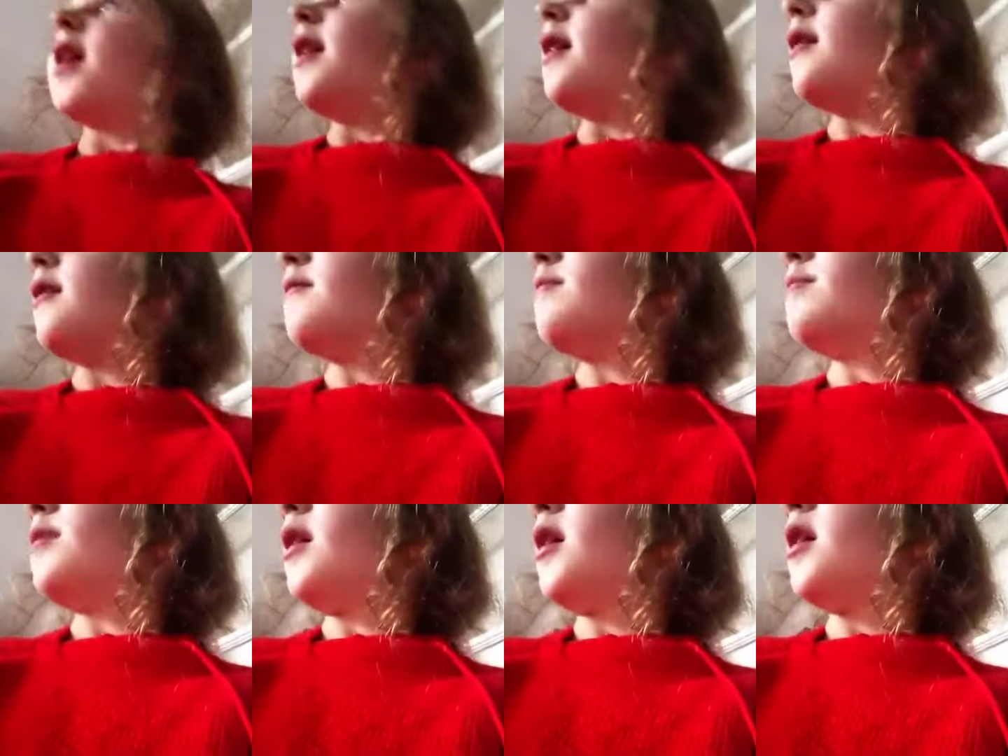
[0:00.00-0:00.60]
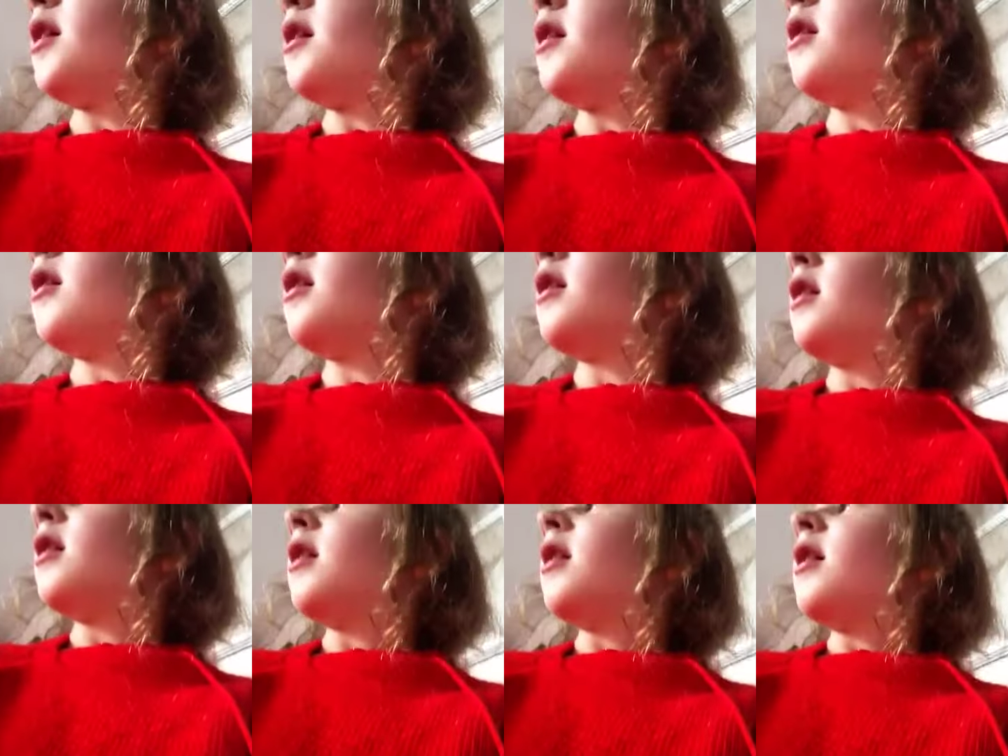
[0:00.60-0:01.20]
It's by
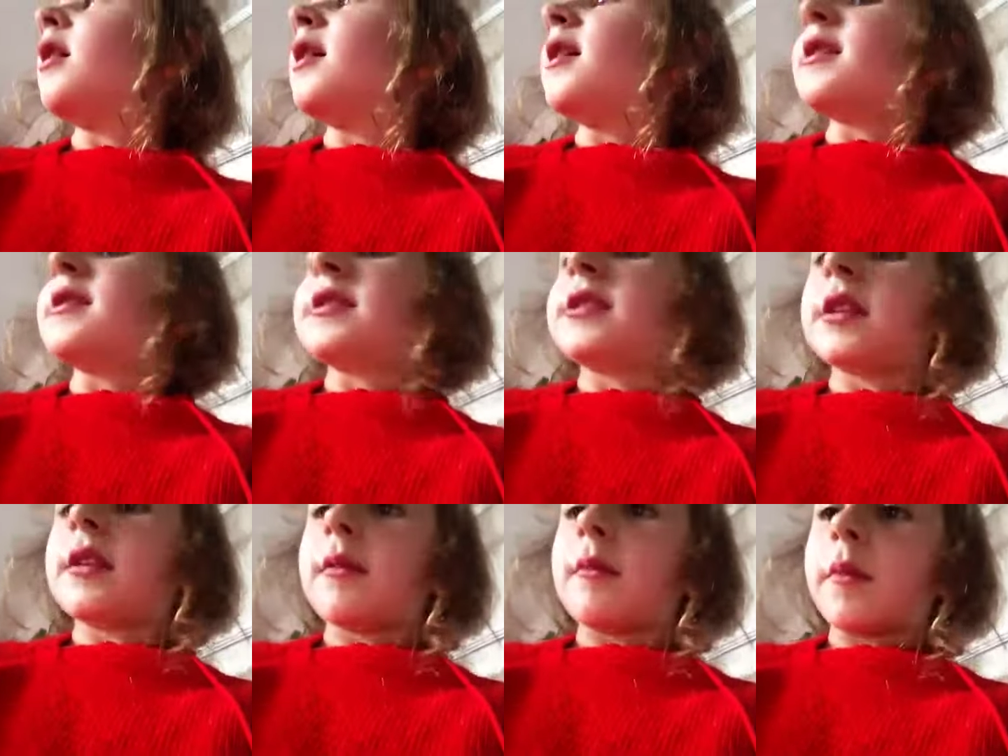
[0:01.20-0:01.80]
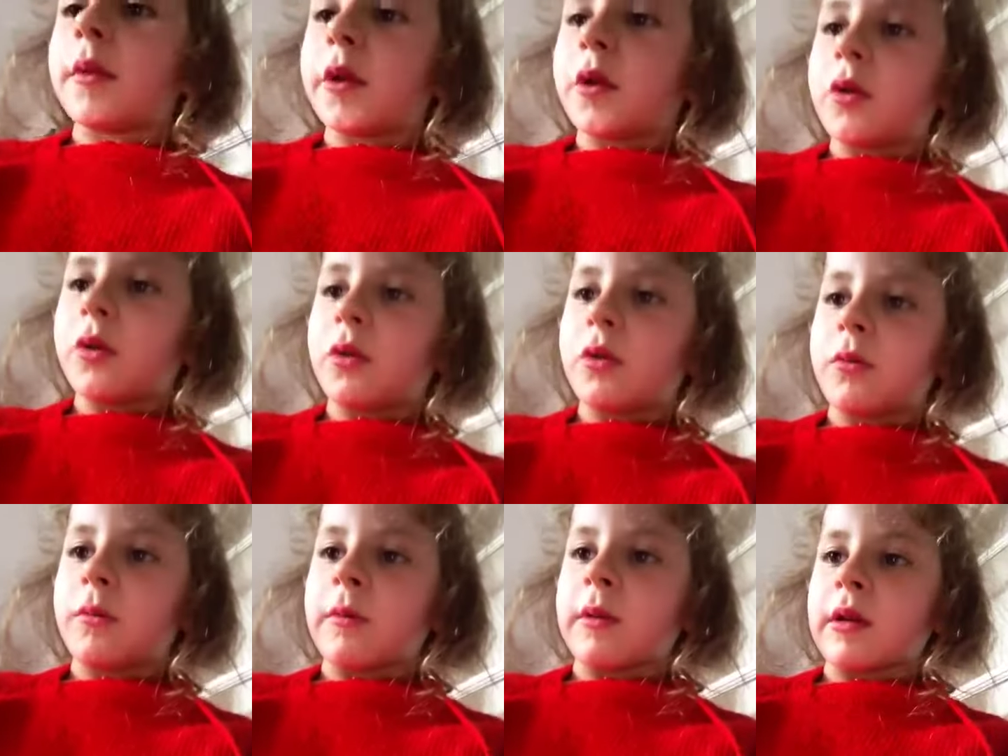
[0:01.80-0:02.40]

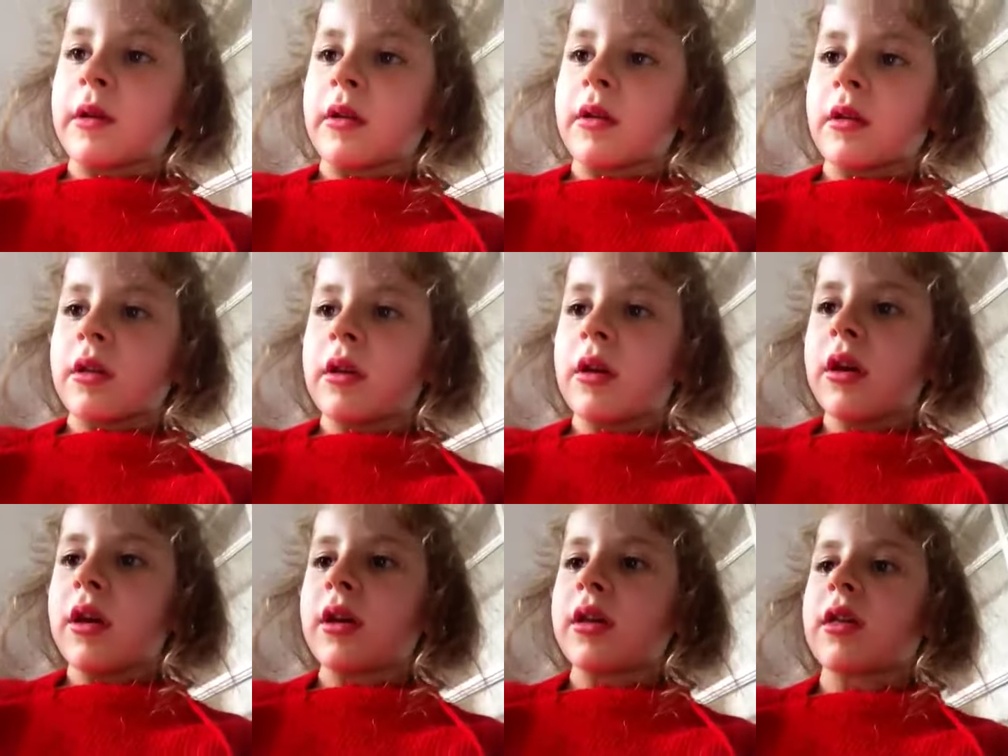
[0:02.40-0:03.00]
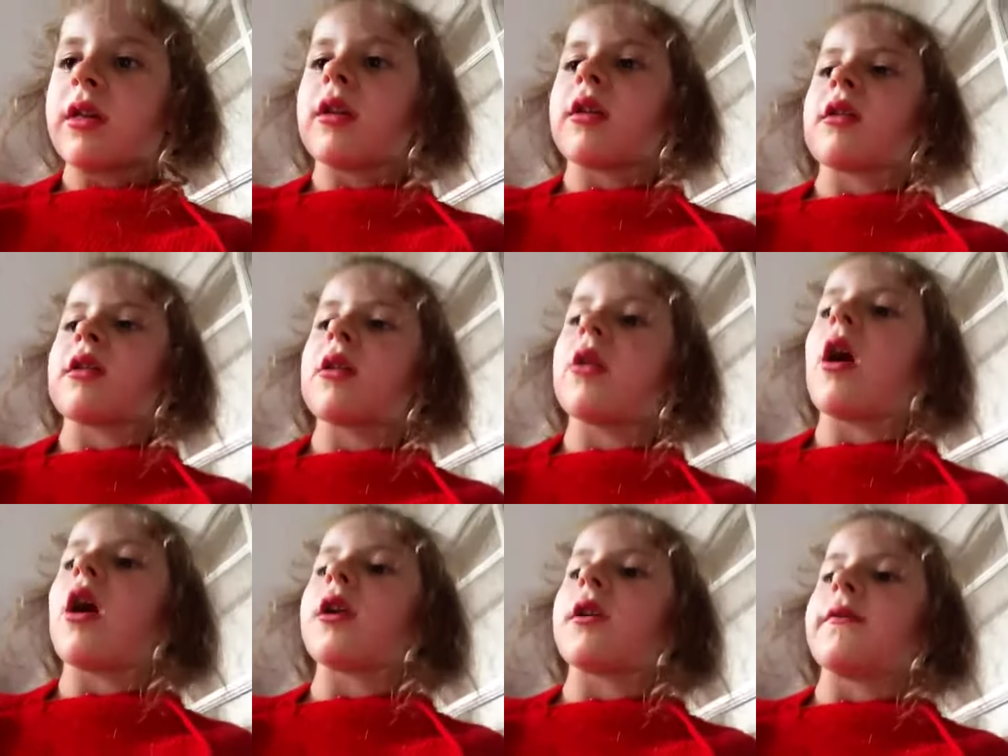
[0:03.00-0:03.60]
Cinnabacomas is, is
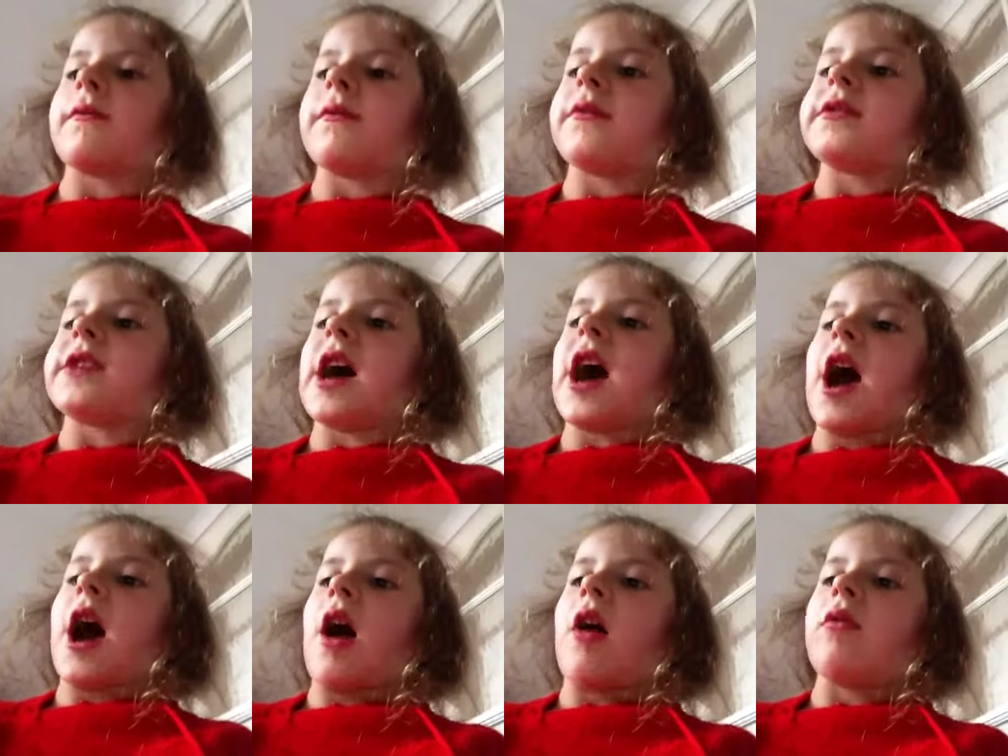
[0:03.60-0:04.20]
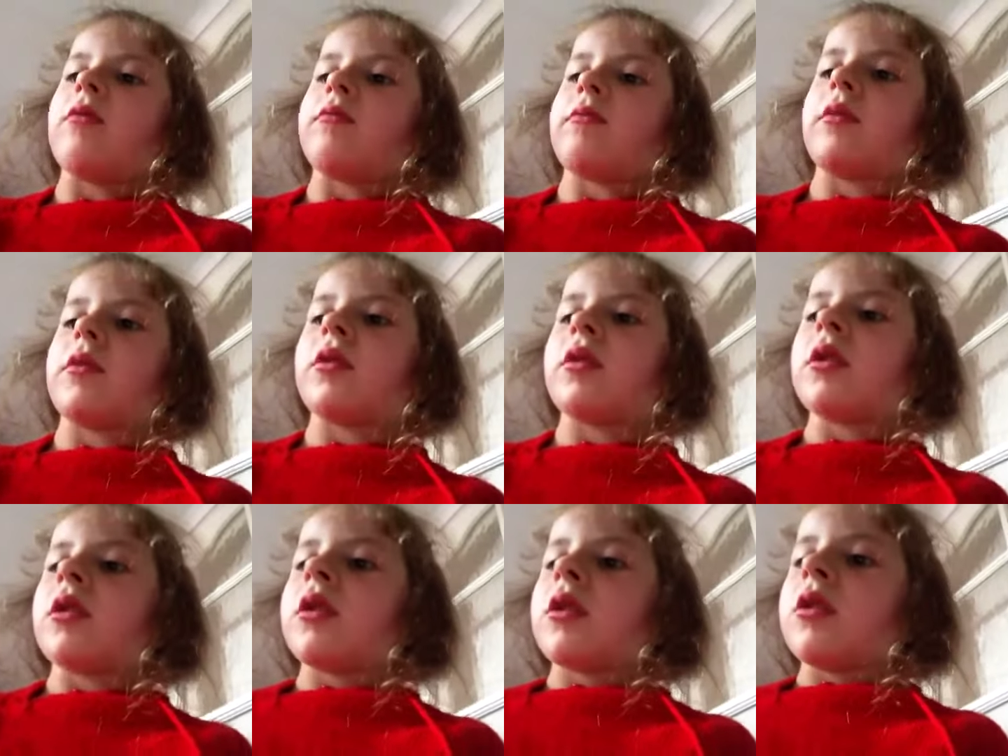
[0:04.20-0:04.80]
kind of a town, but
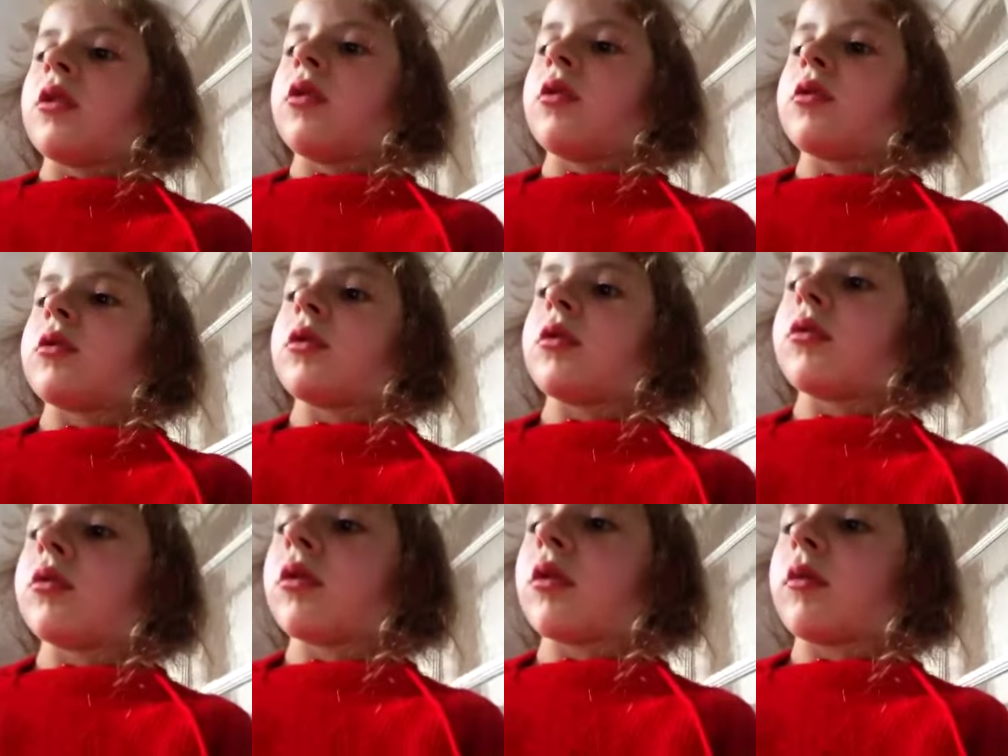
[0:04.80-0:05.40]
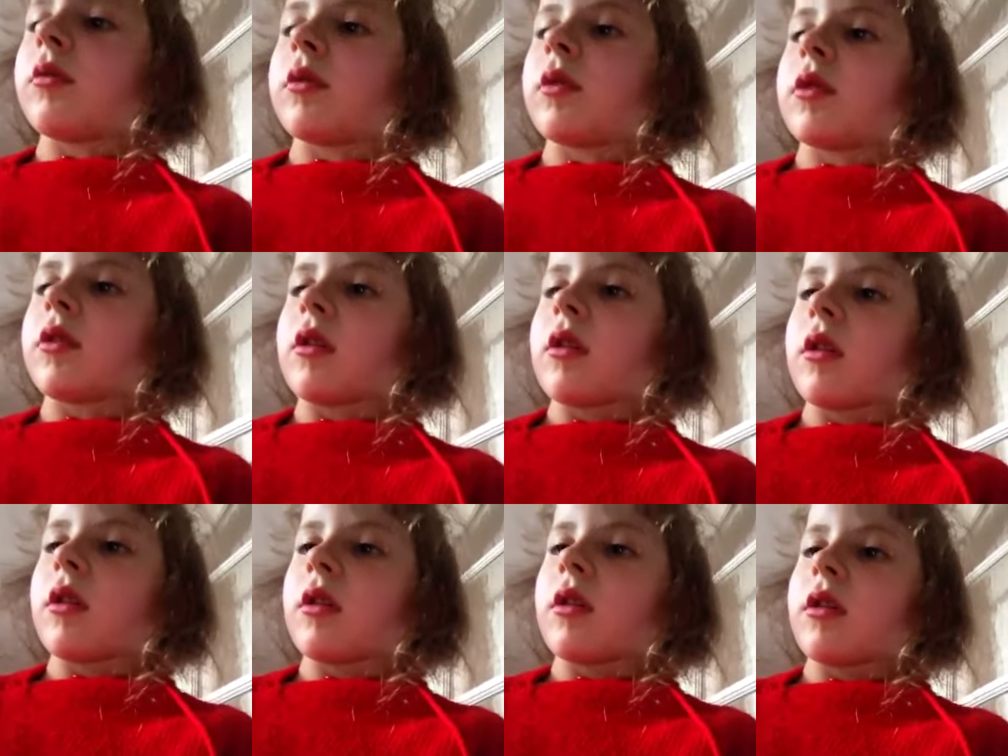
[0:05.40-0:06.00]
you don't know it
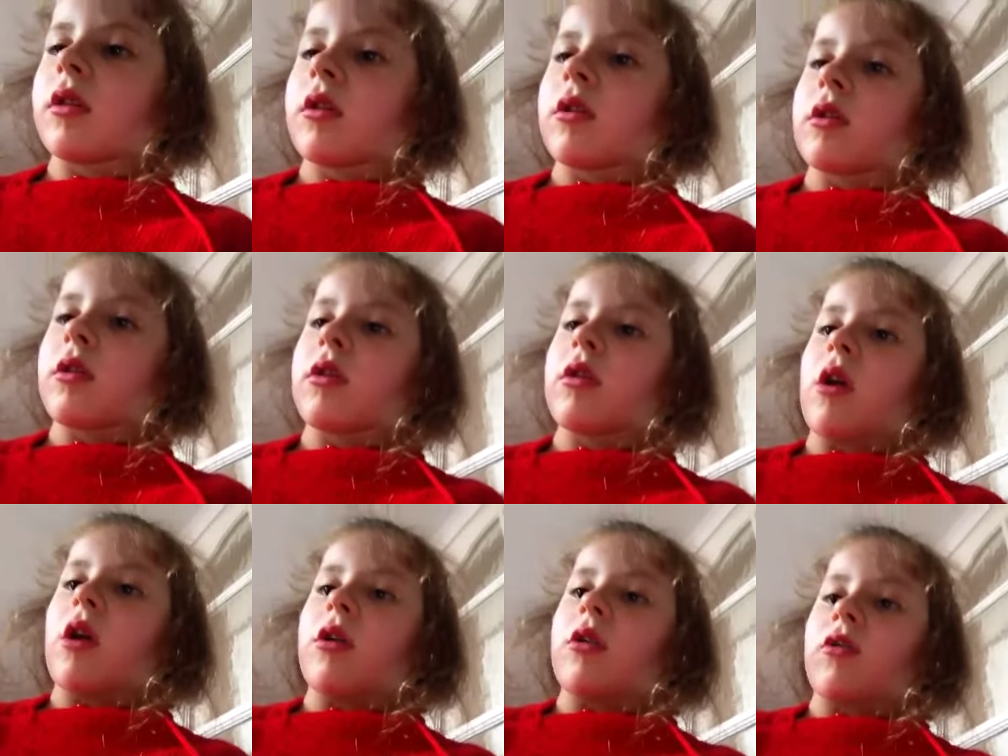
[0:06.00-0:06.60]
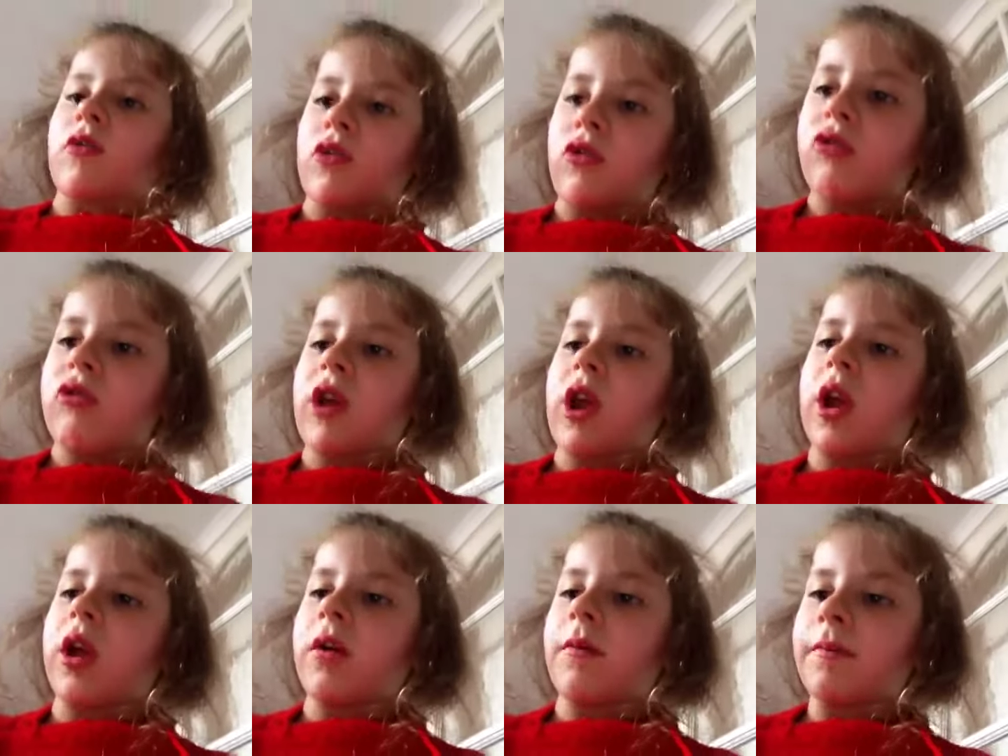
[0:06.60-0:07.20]
because it's inside
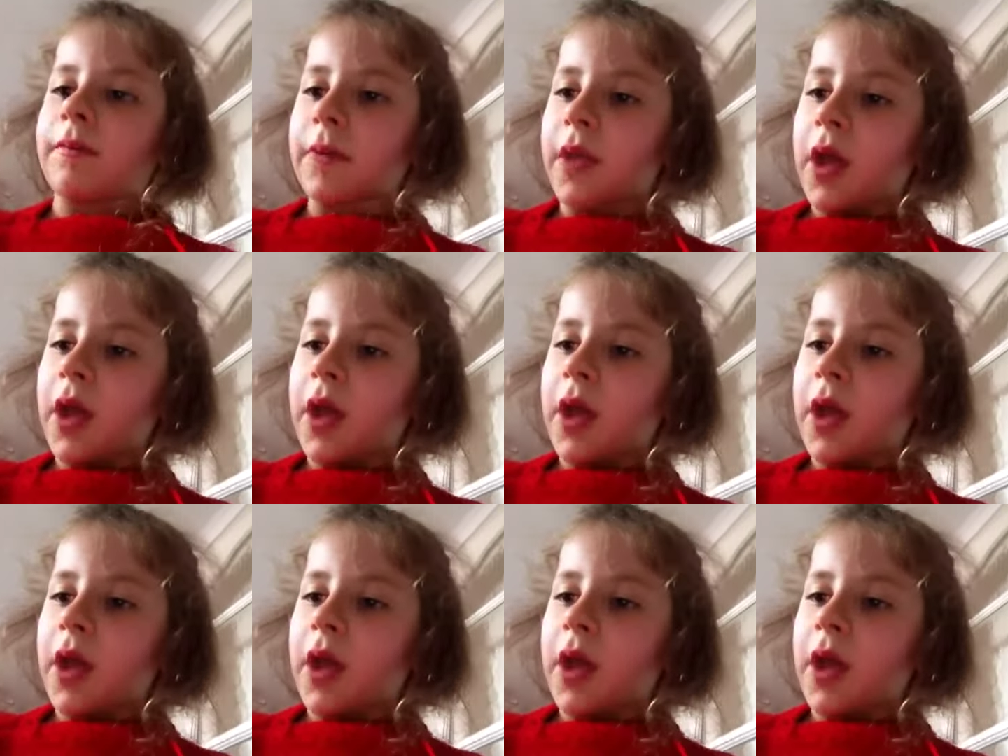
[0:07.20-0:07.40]
Australia.